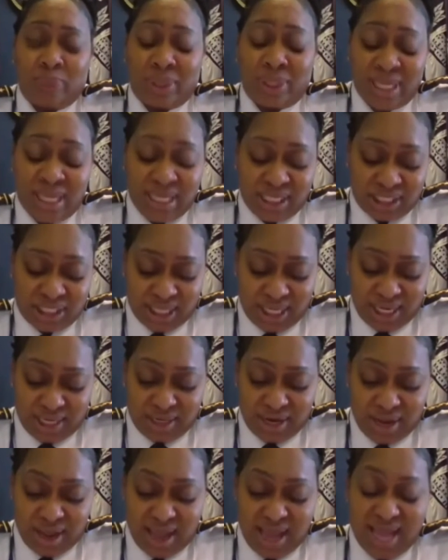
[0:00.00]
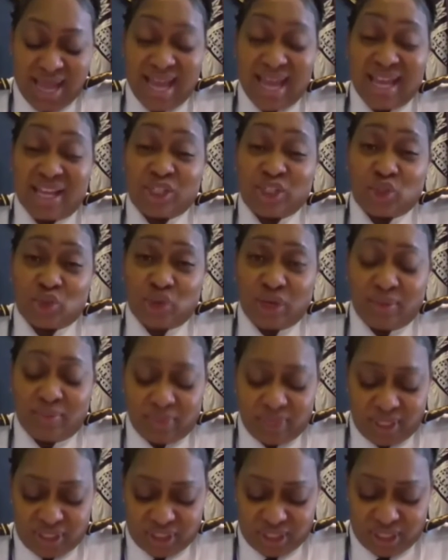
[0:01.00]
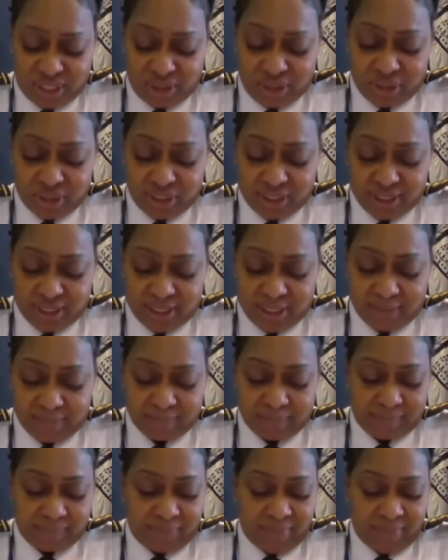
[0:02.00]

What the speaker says: policing extremely seriously.